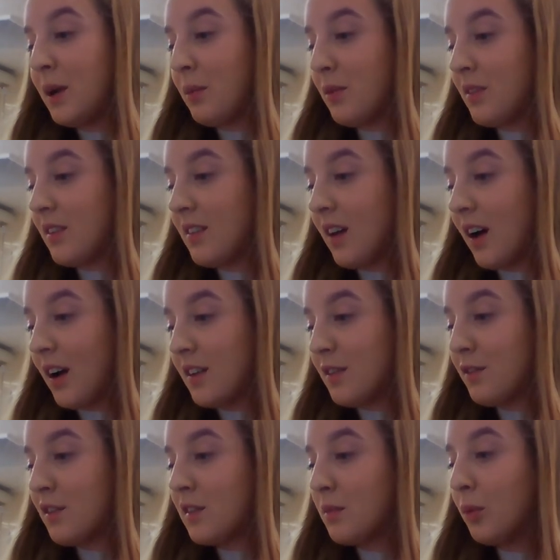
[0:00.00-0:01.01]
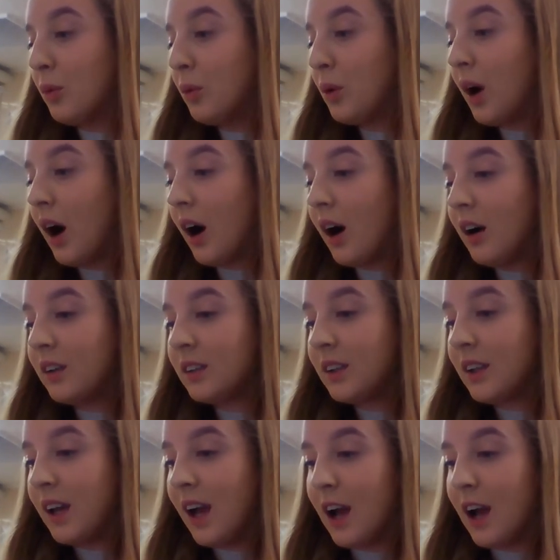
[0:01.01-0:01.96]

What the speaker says: it was the size of a small car